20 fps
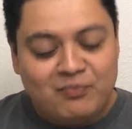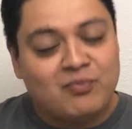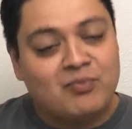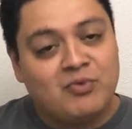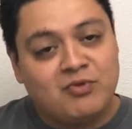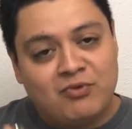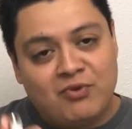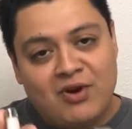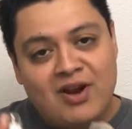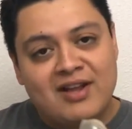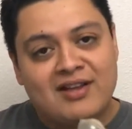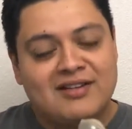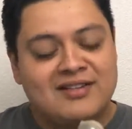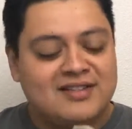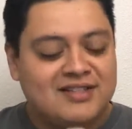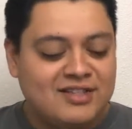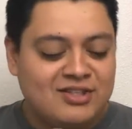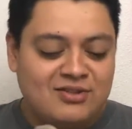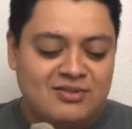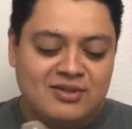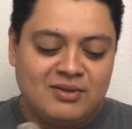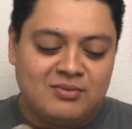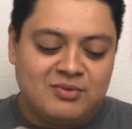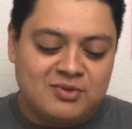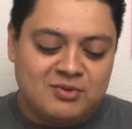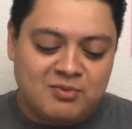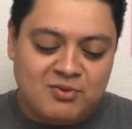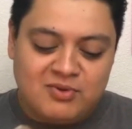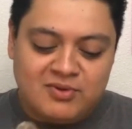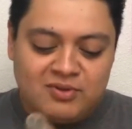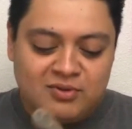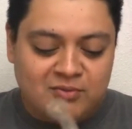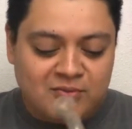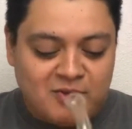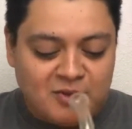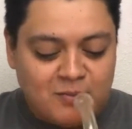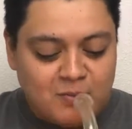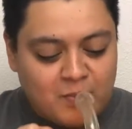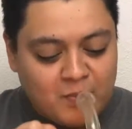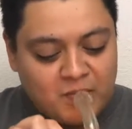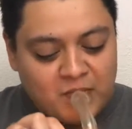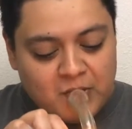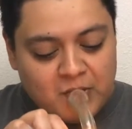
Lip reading: before I continue, let me smoke a little bit.